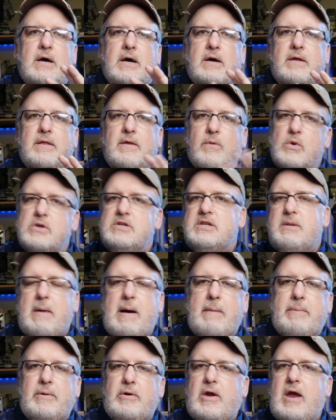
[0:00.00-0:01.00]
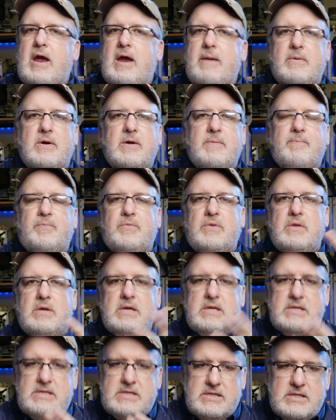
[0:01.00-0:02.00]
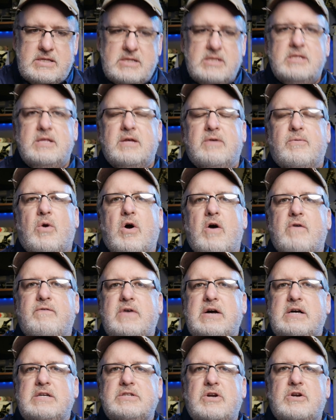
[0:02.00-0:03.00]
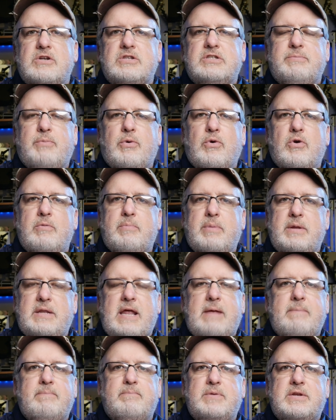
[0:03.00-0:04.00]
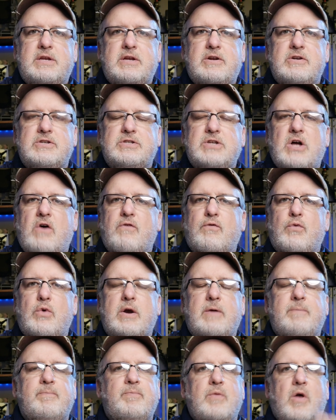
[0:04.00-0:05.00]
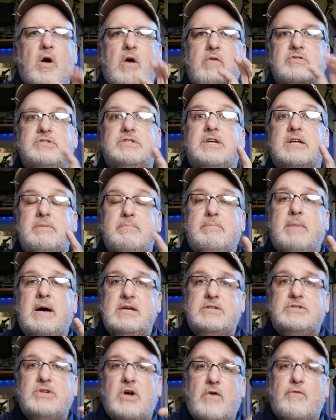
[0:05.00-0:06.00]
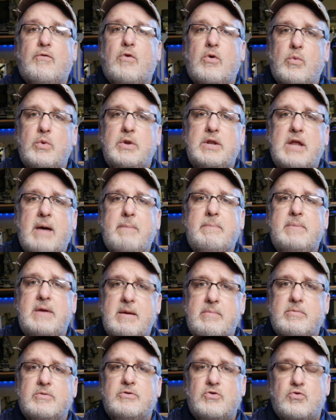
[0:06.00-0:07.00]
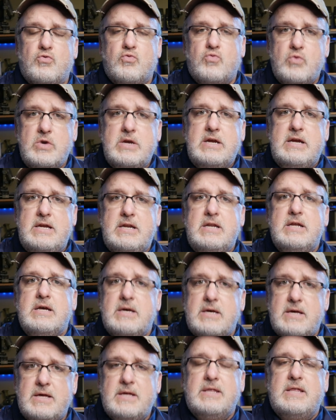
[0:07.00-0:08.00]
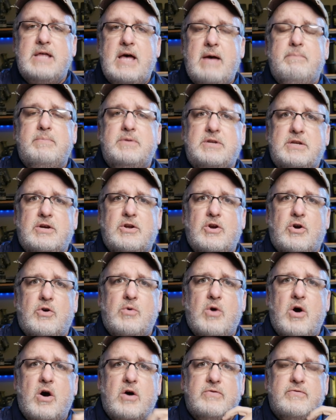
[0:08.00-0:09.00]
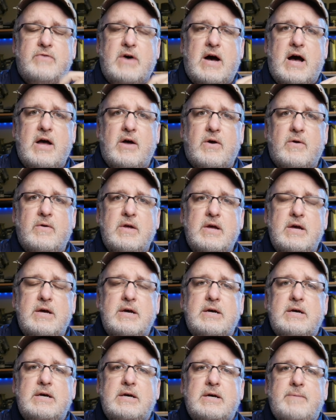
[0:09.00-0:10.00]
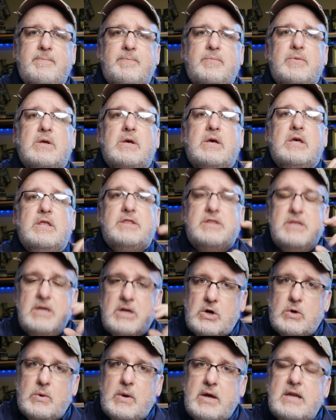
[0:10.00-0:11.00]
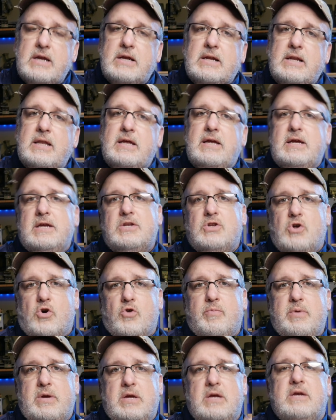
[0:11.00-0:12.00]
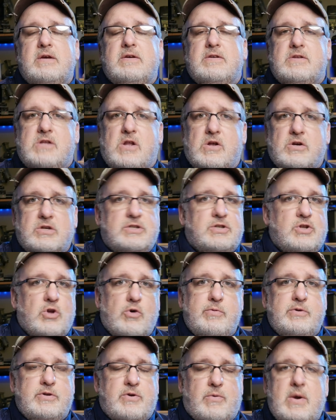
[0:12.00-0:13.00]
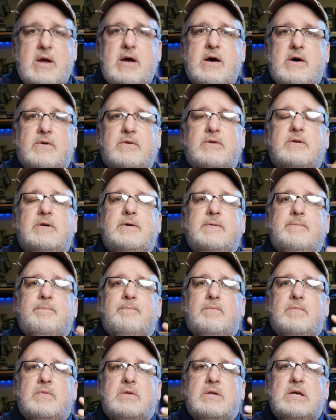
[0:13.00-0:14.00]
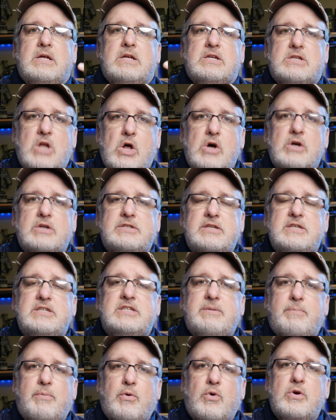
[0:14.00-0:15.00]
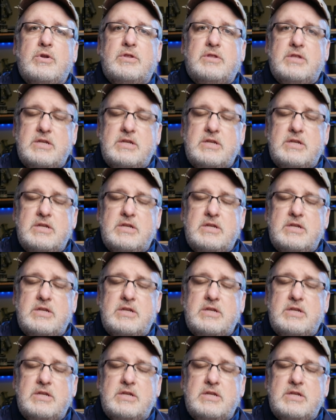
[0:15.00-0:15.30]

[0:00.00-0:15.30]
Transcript: there wasn't a popular camera, the RAW files aren't supported by that particular software. All of a sudden, my software would not be able to read that particular RAW file. Theoretically, Adobe, as long as Adobe's around, as long as they support the